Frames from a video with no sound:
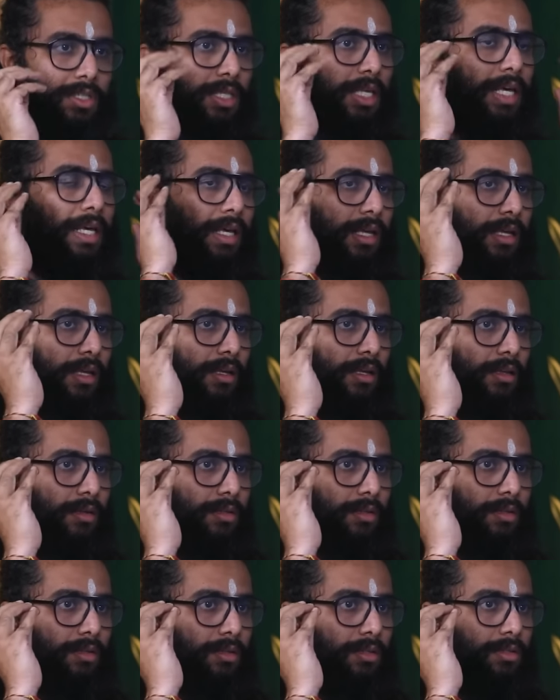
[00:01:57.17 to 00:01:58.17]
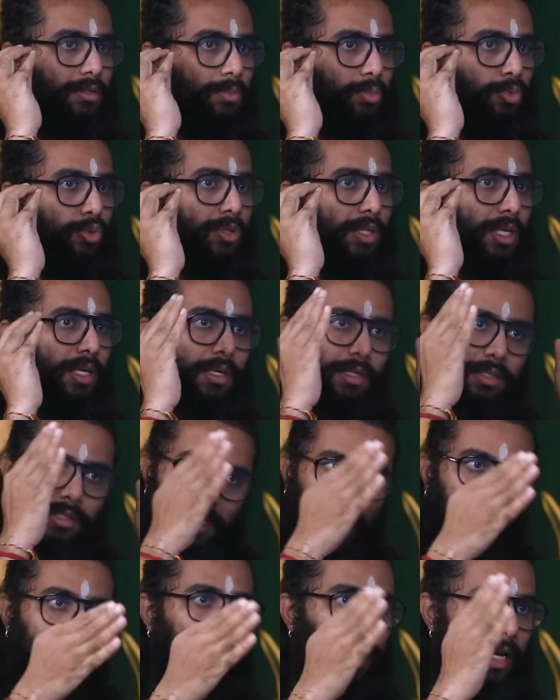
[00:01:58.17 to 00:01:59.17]
Dhi, this buddhi, is
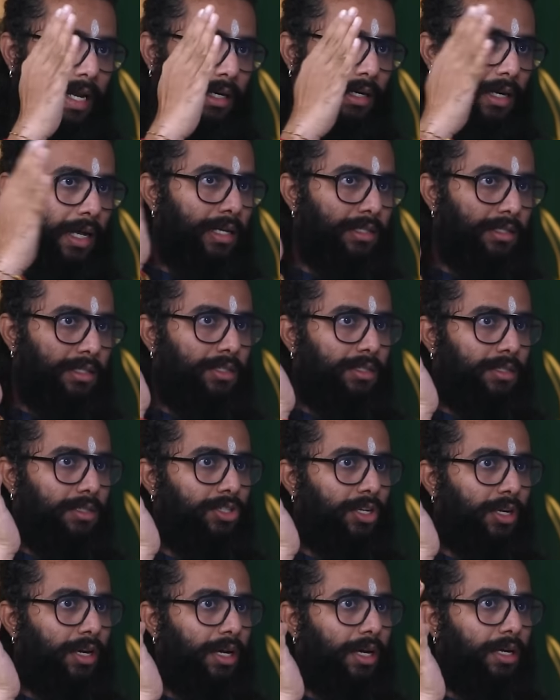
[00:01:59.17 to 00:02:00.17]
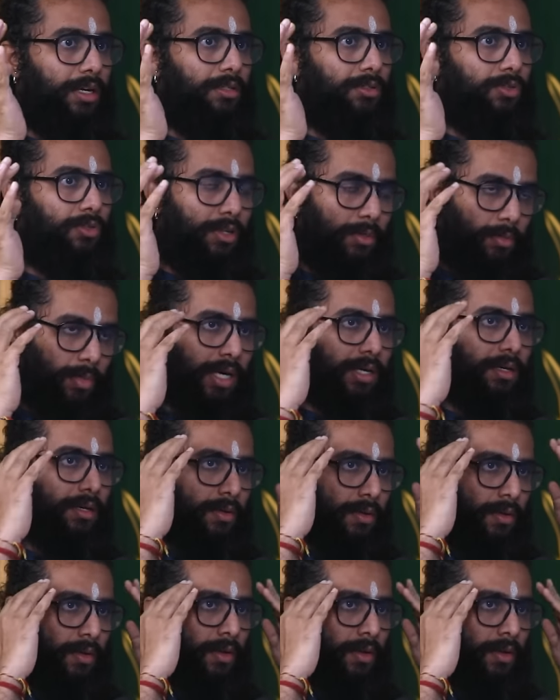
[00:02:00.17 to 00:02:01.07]
intellect as it's generally understood, but